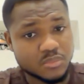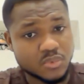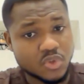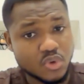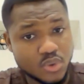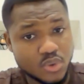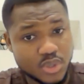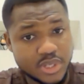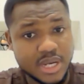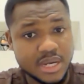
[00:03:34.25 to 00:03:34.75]

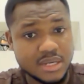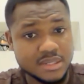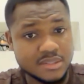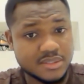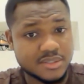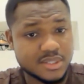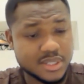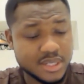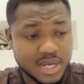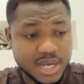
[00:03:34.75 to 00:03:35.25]

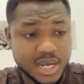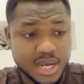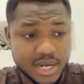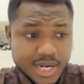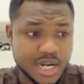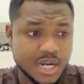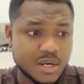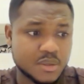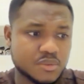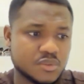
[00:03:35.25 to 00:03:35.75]
Quidax
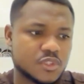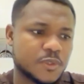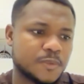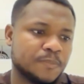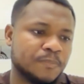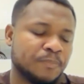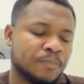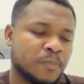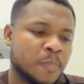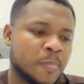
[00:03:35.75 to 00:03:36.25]
account.
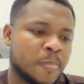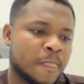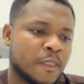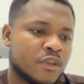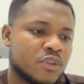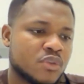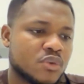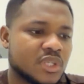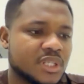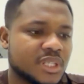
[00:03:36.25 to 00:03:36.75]

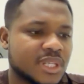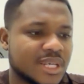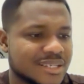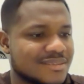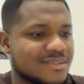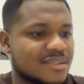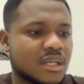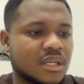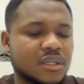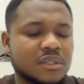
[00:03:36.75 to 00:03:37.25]
So the
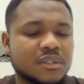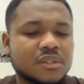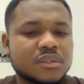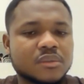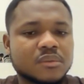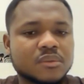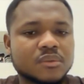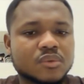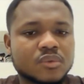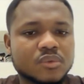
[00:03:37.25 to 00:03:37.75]
next thing
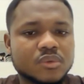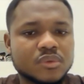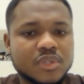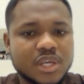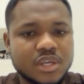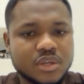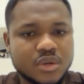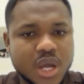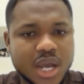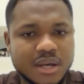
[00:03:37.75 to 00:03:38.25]

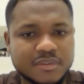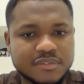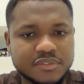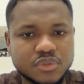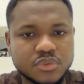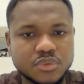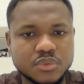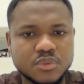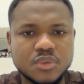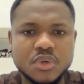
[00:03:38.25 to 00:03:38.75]
that you have to
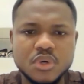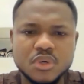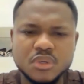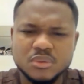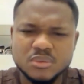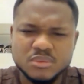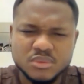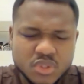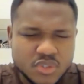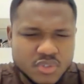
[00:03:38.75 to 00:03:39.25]
do,
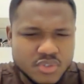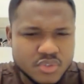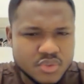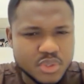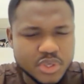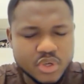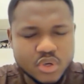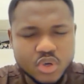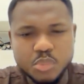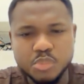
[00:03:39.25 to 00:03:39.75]
just do
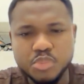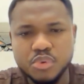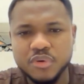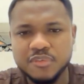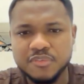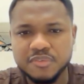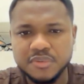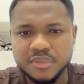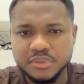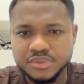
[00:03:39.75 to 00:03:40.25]
a couple of
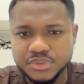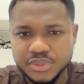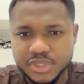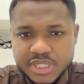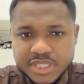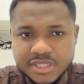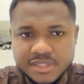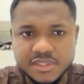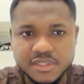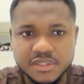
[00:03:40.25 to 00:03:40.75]
few
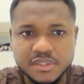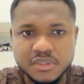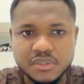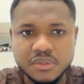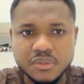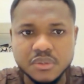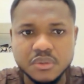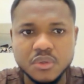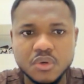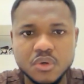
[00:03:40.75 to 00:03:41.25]
trades
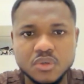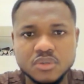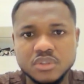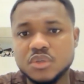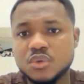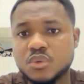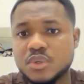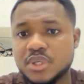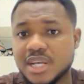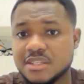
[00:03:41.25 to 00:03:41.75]
on the
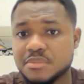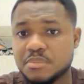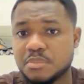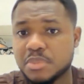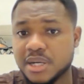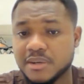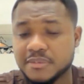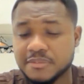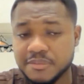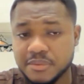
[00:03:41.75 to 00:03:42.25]
Quidax
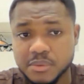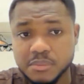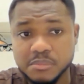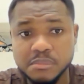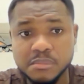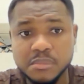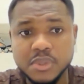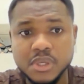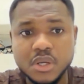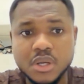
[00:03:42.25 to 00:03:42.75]

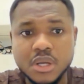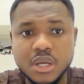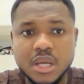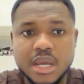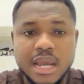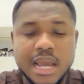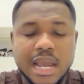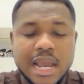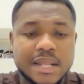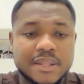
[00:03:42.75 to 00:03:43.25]
platform,
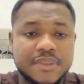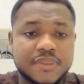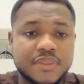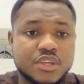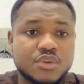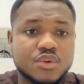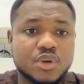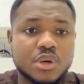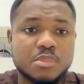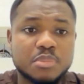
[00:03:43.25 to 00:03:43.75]
and then
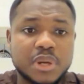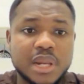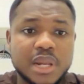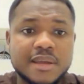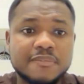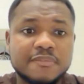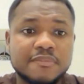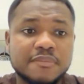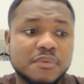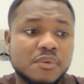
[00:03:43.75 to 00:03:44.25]
you
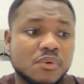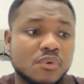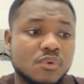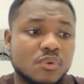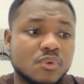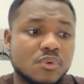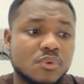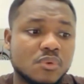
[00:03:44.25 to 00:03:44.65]
apply for